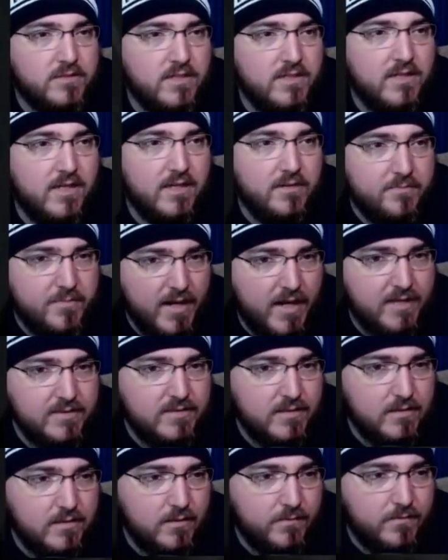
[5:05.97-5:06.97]
she did
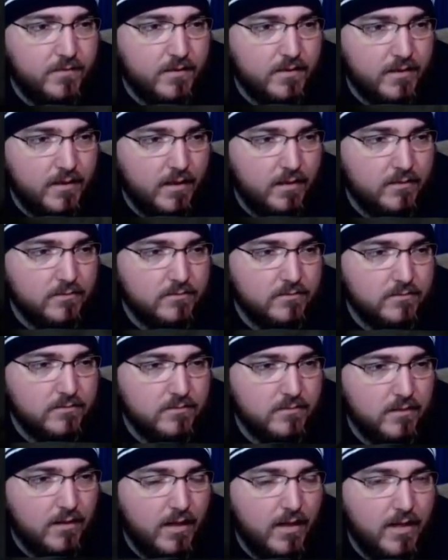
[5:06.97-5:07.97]
pass wow. it the fuck out.
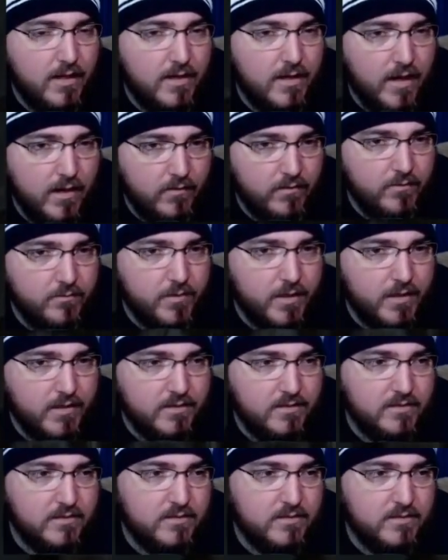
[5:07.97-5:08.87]
And now everybody's